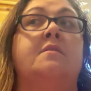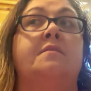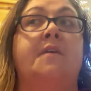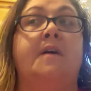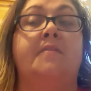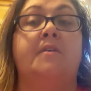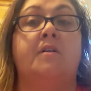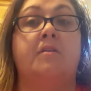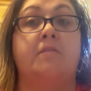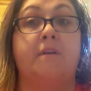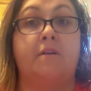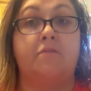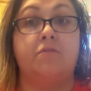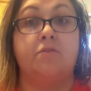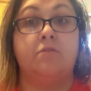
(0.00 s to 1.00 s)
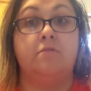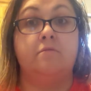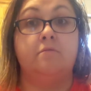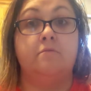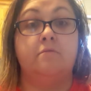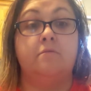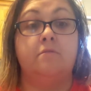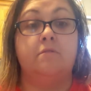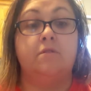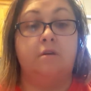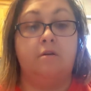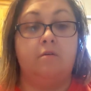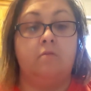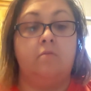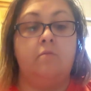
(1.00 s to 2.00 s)
the $5 voucher.
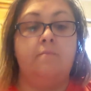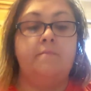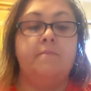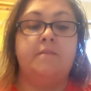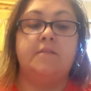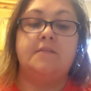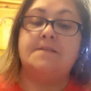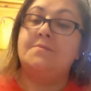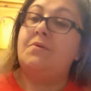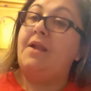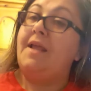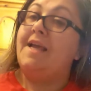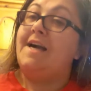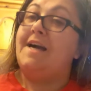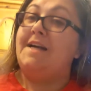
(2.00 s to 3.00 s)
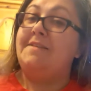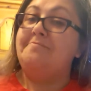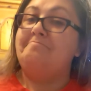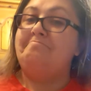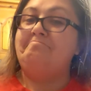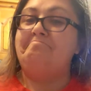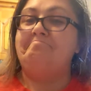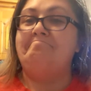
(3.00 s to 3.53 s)
So this is what I got.